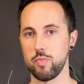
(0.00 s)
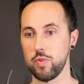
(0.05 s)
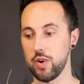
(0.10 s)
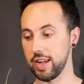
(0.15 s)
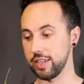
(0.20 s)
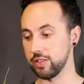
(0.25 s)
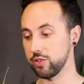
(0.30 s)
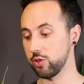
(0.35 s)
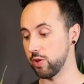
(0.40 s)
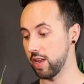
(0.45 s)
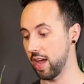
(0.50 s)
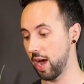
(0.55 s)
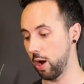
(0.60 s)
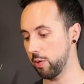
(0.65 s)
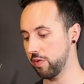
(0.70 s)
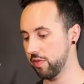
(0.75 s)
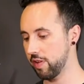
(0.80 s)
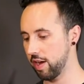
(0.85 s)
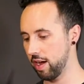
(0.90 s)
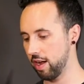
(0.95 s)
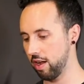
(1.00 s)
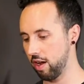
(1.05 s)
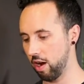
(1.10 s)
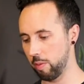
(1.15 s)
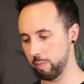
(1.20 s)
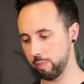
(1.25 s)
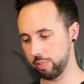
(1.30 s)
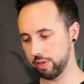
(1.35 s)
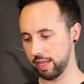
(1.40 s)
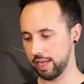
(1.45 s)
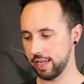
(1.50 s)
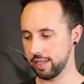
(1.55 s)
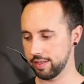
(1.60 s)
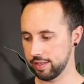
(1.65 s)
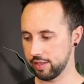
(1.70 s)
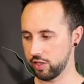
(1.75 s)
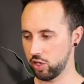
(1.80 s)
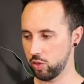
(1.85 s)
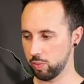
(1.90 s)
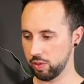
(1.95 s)
Right, so now we've got our plants
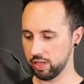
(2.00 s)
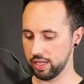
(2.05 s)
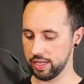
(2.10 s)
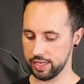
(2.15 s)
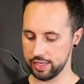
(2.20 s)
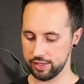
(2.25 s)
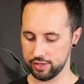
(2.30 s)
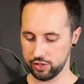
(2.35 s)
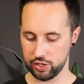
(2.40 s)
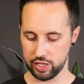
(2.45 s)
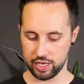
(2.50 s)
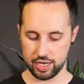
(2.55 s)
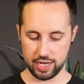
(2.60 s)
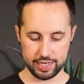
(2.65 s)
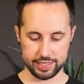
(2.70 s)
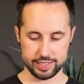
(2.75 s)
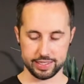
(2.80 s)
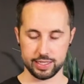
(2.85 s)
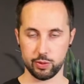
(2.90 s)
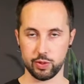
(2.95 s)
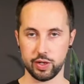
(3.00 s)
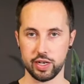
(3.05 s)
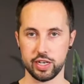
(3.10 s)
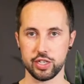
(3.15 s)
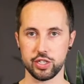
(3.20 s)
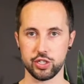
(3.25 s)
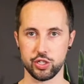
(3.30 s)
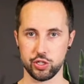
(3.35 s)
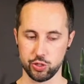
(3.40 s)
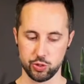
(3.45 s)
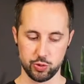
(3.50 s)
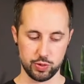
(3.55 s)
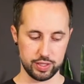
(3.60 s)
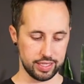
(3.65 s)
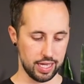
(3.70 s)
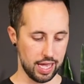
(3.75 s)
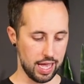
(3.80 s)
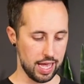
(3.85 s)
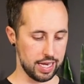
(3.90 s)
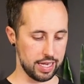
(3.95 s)
in their place. The next thing we're gonna do is
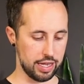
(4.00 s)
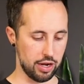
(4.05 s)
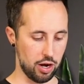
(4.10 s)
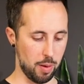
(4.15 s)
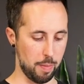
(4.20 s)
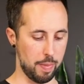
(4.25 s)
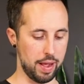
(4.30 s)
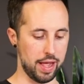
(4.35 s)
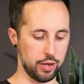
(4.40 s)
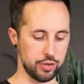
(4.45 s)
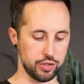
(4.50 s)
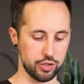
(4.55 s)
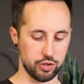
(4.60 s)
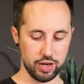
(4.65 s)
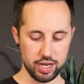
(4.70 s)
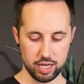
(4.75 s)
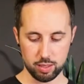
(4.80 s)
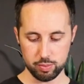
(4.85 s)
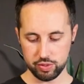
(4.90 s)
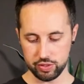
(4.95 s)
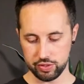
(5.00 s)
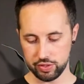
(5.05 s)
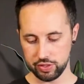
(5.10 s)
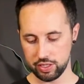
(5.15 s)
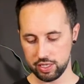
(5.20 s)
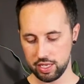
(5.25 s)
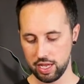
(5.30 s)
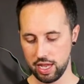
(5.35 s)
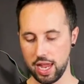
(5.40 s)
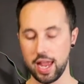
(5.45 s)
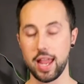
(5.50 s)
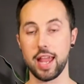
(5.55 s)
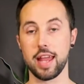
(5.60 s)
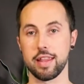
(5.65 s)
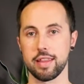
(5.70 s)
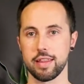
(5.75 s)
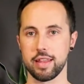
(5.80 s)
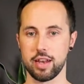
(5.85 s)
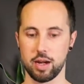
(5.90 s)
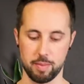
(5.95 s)
add in our biodegradables
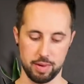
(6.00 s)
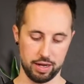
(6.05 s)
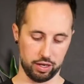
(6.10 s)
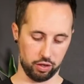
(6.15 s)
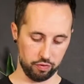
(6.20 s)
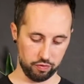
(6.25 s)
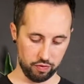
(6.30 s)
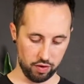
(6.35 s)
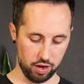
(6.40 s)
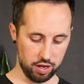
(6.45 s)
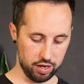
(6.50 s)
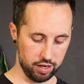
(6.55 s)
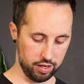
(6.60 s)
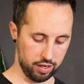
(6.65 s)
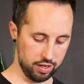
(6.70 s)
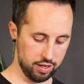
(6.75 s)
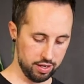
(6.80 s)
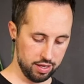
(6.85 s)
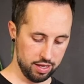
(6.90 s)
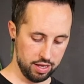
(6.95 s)
and then our microfauna.